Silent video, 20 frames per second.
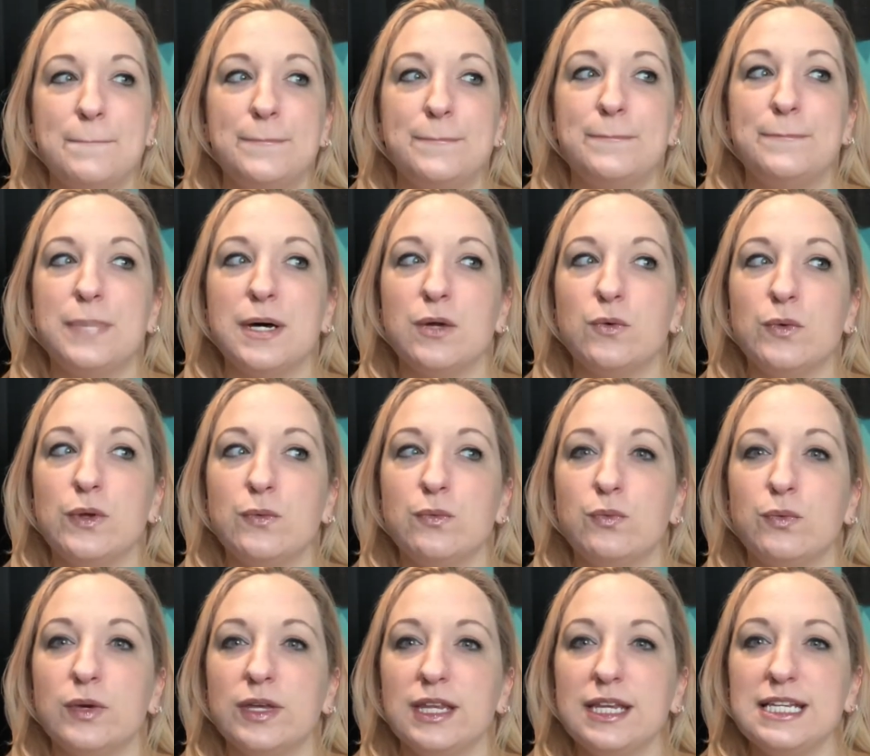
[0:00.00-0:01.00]
but we
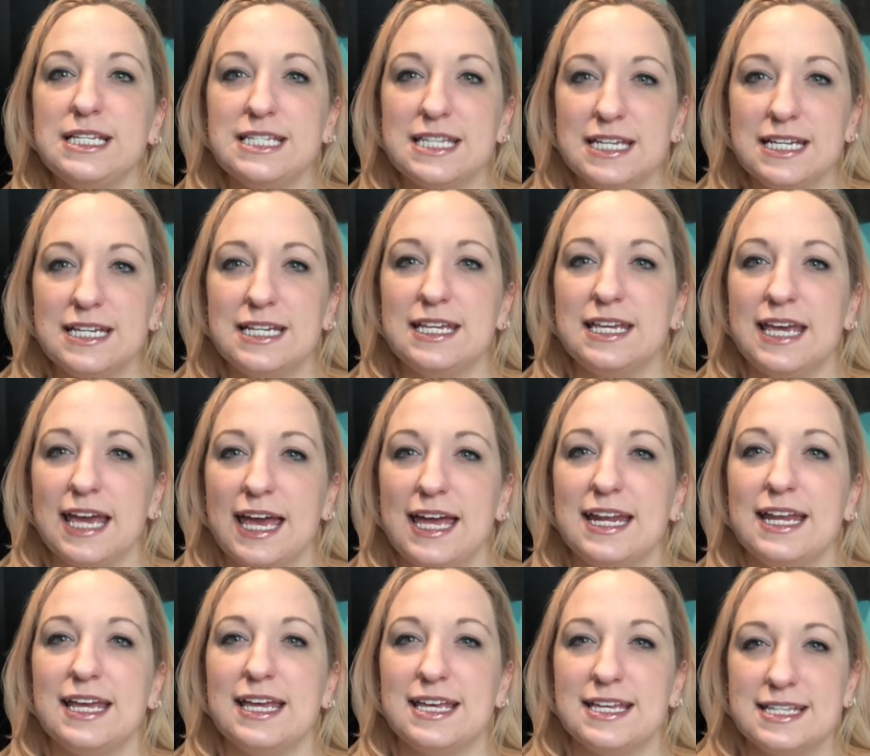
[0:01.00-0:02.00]
really didn't get
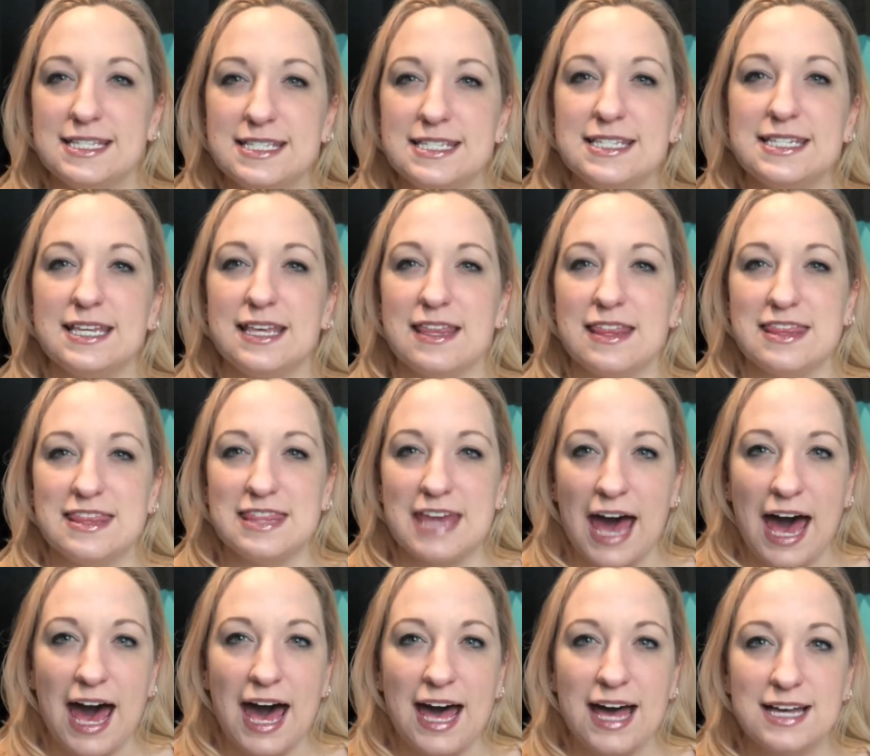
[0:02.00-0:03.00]
into
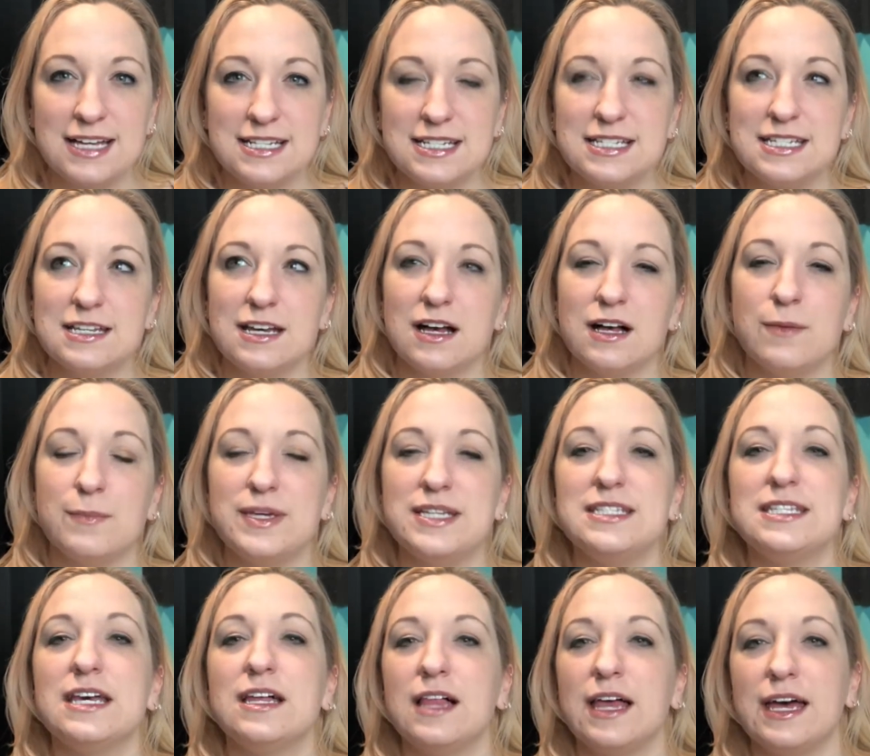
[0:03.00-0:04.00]
that um,
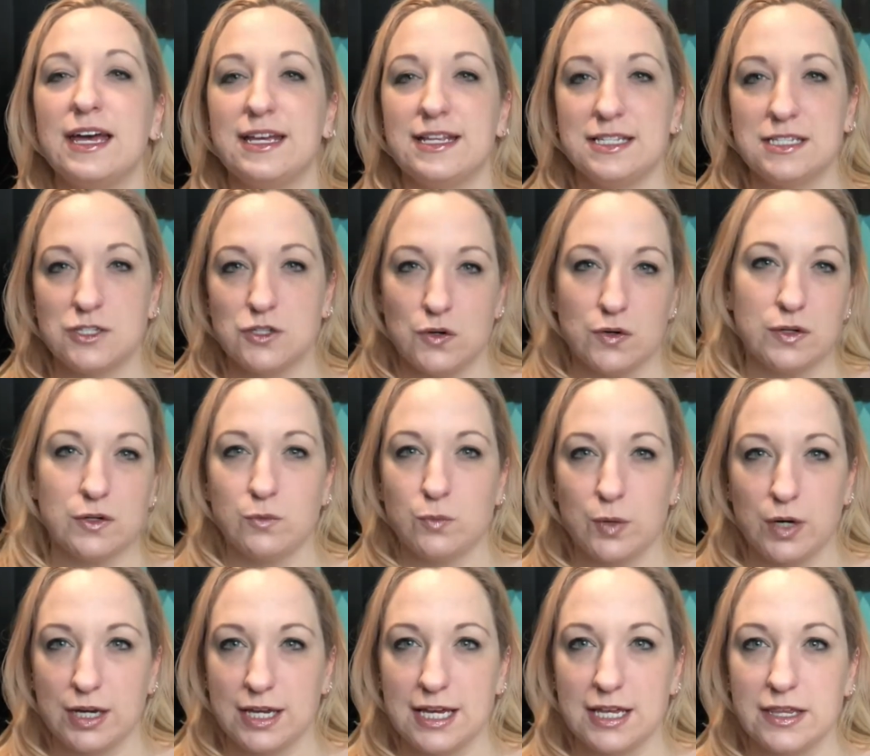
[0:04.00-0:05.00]
until I had started
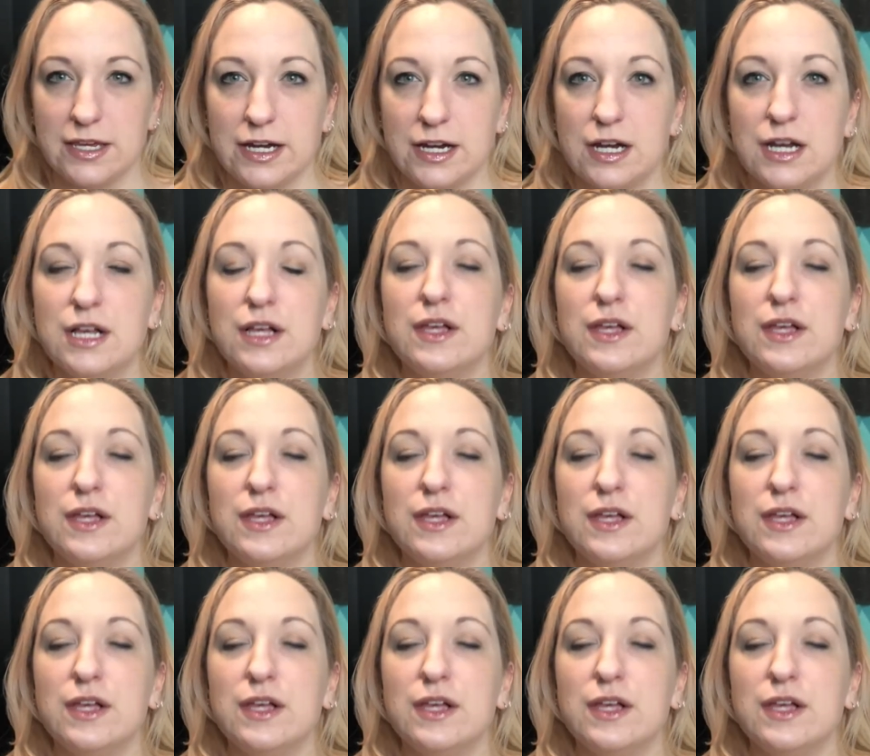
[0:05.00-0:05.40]
working there.